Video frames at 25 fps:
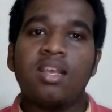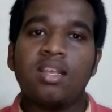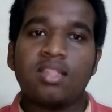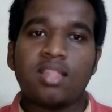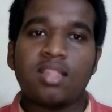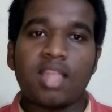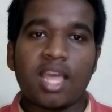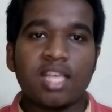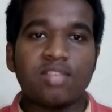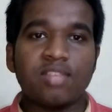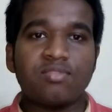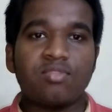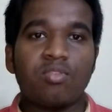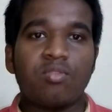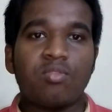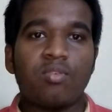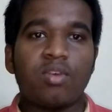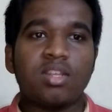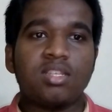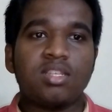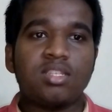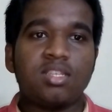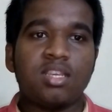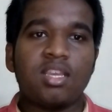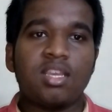Thanks for
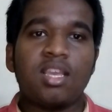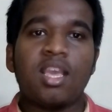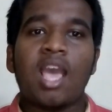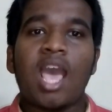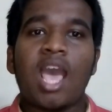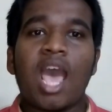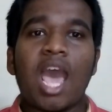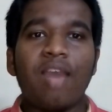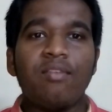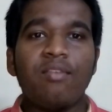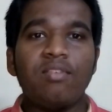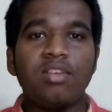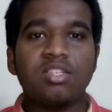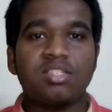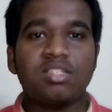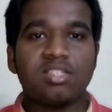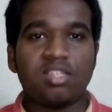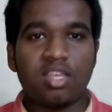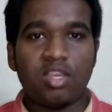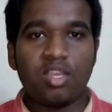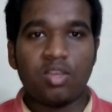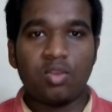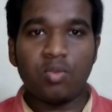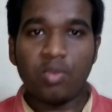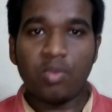watching. I will
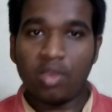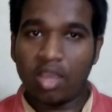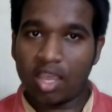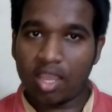see you